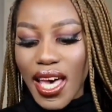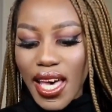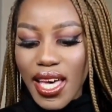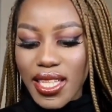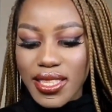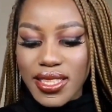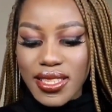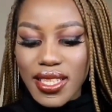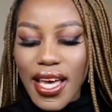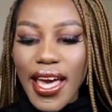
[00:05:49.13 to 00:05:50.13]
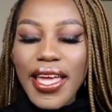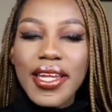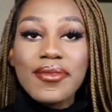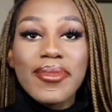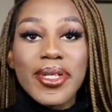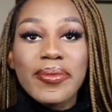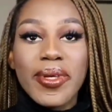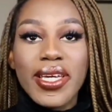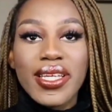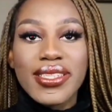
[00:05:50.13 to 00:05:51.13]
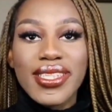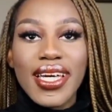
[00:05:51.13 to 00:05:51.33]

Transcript: And I love body paint.